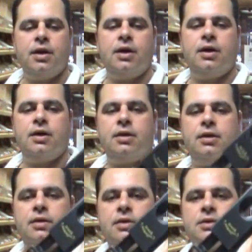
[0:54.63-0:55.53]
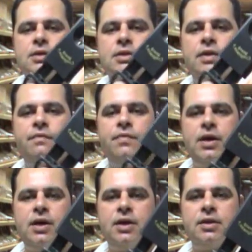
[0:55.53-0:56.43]
And this is the
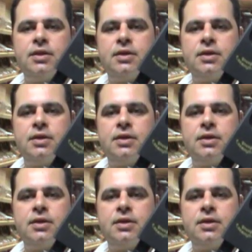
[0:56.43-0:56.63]
V-cut.